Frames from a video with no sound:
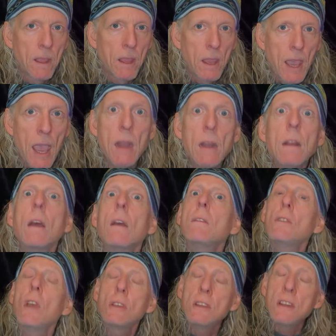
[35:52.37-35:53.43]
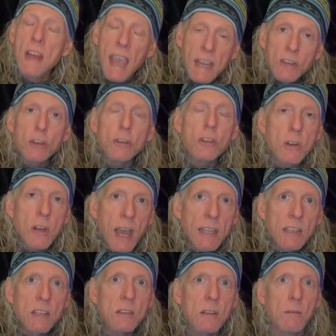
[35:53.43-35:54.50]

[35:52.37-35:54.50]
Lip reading: And nature unites